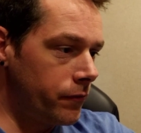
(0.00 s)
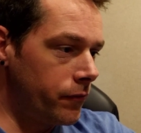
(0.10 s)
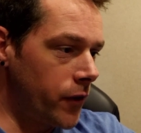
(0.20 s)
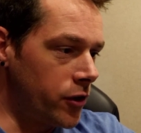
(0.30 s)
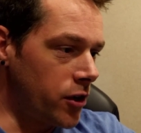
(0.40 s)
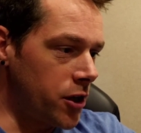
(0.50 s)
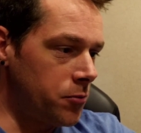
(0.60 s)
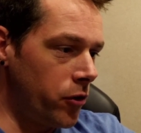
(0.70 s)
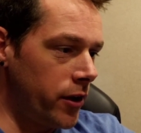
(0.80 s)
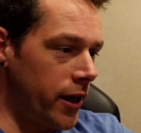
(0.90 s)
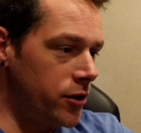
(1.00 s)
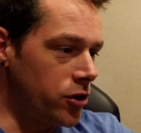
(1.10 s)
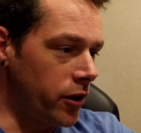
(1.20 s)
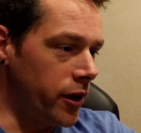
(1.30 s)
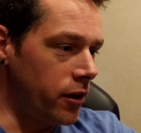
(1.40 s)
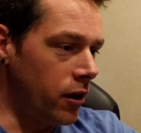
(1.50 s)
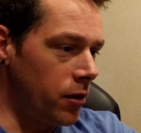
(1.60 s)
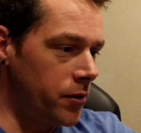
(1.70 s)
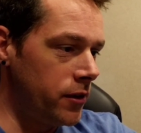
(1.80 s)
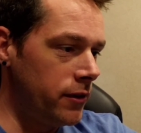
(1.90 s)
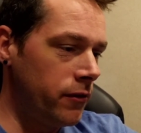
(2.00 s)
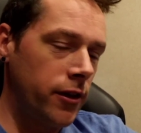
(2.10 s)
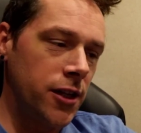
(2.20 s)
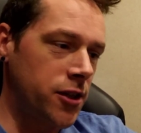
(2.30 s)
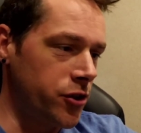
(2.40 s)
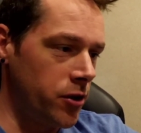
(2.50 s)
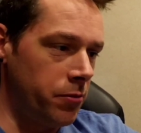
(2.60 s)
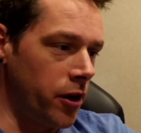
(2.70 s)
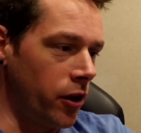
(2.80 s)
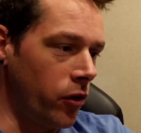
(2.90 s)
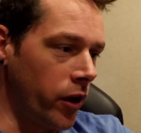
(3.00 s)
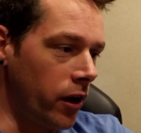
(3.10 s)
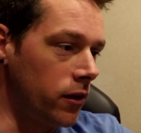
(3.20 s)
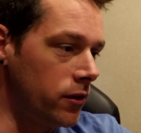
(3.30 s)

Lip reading: Exhaust port had chunky carbon. Well, that's because you're burning oil.